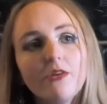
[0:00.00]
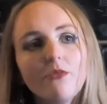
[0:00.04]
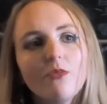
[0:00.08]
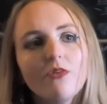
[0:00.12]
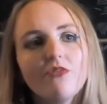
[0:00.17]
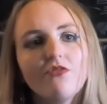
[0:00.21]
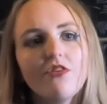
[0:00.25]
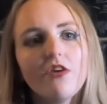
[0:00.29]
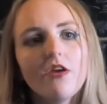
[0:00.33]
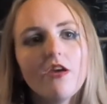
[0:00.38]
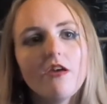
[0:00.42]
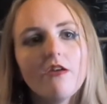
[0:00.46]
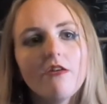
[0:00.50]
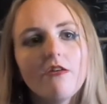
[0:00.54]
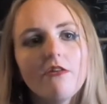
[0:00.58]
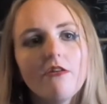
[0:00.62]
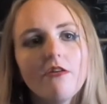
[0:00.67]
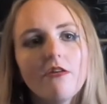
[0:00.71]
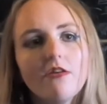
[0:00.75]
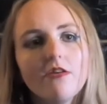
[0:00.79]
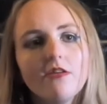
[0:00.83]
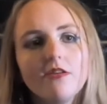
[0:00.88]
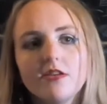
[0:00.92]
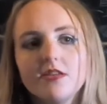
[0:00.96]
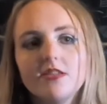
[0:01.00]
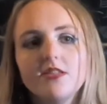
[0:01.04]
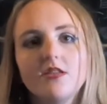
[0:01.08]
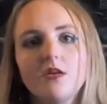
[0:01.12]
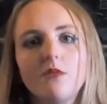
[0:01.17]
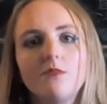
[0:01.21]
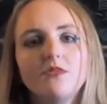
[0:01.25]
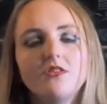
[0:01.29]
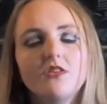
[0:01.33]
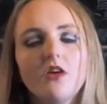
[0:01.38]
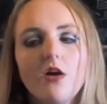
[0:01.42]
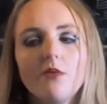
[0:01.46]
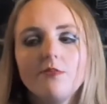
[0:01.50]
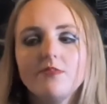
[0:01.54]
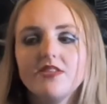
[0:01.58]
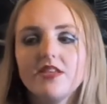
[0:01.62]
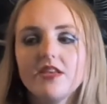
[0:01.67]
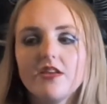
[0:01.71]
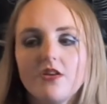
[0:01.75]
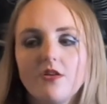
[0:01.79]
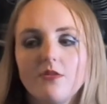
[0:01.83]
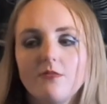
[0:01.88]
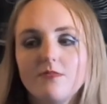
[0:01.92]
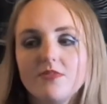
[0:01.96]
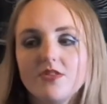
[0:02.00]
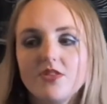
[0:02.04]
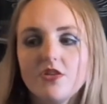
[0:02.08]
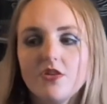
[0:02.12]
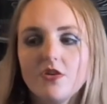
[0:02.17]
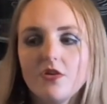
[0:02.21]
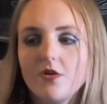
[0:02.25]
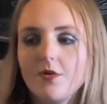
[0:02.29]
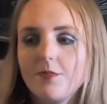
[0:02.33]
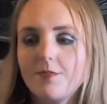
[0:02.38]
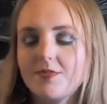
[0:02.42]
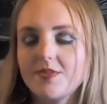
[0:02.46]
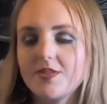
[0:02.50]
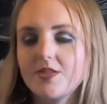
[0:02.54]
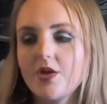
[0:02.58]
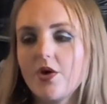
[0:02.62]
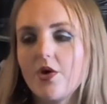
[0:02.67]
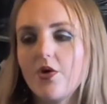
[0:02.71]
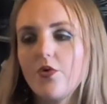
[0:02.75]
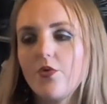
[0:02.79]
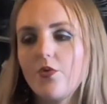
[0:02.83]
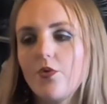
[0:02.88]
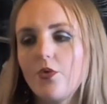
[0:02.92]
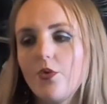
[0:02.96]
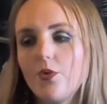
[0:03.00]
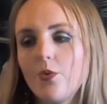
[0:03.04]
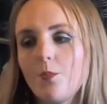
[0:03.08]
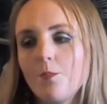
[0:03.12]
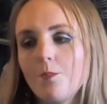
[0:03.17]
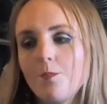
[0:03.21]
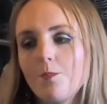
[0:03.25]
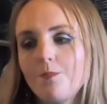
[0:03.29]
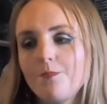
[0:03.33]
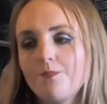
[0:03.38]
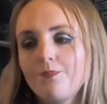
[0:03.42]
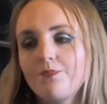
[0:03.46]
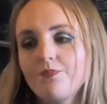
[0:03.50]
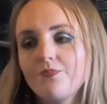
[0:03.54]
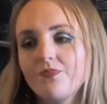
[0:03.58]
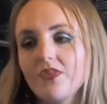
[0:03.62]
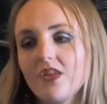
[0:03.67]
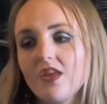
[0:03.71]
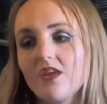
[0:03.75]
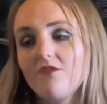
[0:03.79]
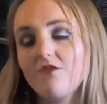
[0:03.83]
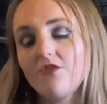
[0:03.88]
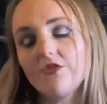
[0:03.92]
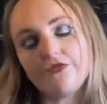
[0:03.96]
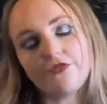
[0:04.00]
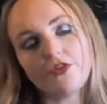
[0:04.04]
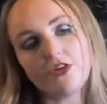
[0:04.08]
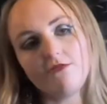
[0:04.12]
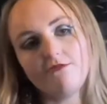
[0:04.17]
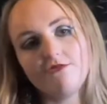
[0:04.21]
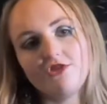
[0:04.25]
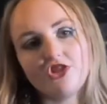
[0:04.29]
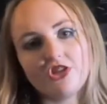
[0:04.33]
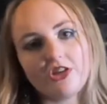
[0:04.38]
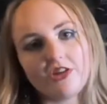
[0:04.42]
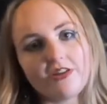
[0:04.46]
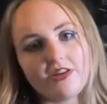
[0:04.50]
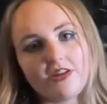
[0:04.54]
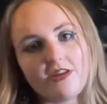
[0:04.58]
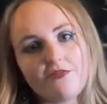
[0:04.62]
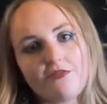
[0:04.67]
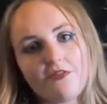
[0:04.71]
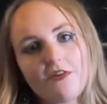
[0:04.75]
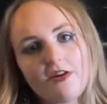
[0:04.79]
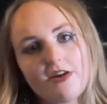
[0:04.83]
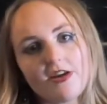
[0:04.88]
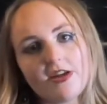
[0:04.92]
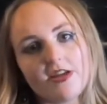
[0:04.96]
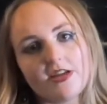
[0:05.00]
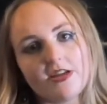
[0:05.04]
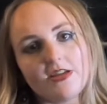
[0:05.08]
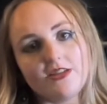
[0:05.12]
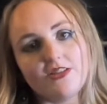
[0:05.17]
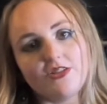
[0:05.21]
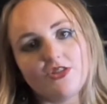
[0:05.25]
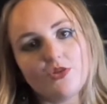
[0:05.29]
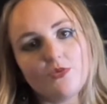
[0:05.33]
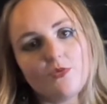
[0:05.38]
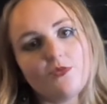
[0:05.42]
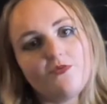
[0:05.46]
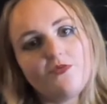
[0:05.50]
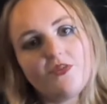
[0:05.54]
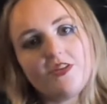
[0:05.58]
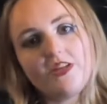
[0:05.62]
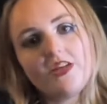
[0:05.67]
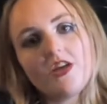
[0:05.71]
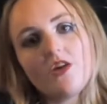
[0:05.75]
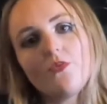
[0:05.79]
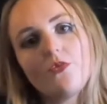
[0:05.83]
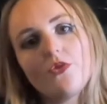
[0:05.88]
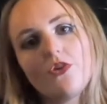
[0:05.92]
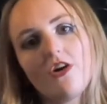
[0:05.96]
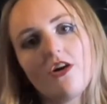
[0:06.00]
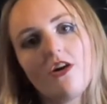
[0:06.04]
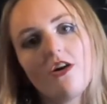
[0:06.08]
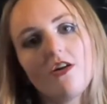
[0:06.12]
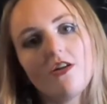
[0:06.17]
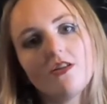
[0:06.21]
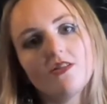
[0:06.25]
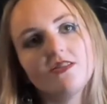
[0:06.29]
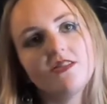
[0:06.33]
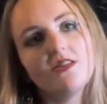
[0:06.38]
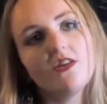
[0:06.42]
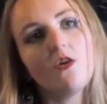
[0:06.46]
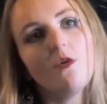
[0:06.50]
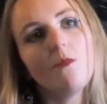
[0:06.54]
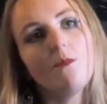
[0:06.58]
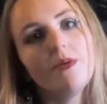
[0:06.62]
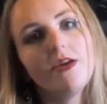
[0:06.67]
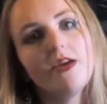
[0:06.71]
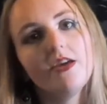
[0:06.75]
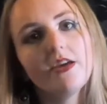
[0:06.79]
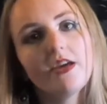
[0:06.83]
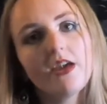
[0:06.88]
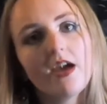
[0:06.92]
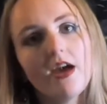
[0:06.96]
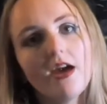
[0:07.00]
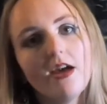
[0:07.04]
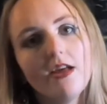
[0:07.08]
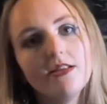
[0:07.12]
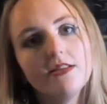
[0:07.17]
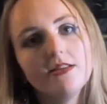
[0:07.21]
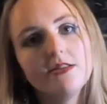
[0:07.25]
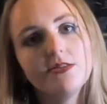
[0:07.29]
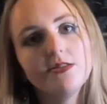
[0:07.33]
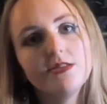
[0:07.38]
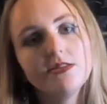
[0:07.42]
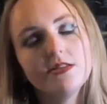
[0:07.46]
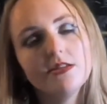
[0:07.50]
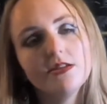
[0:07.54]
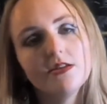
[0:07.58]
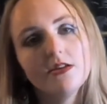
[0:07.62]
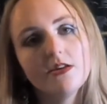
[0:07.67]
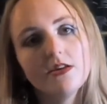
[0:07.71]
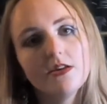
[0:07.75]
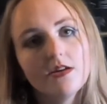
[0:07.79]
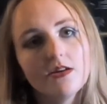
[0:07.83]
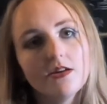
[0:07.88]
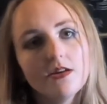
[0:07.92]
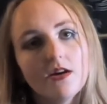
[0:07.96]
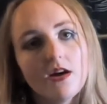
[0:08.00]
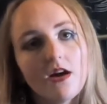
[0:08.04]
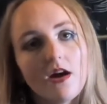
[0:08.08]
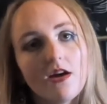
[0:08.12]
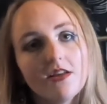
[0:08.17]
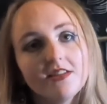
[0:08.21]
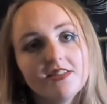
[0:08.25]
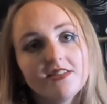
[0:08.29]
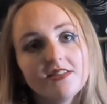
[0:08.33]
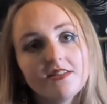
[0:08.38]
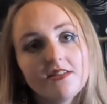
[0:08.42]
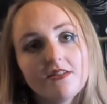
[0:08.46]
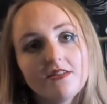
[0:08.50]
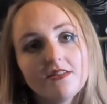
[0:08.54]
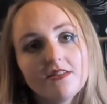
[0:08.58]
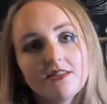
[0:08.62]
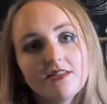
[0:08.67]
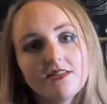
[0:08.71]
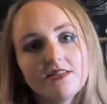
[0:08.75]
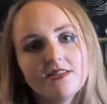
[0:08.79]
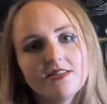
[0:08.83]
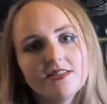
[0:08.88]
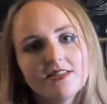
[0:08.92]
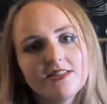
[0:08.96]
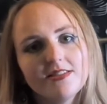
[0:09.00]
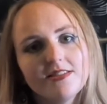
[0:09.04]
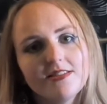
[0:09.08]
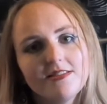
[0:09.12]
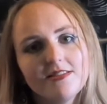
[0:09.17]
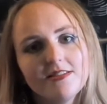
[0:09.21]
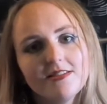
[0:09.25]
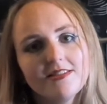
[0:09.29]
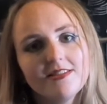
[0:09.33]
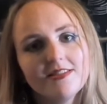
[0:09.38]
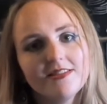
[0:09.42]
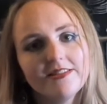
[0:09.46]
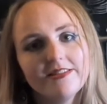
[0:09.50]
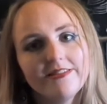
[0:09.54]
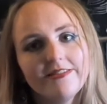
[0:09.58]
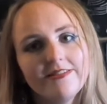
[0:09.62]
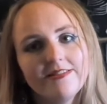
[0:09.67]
with it, sometimes it comes up. So in the future, if I do a video on a hard topic and I start to stutter,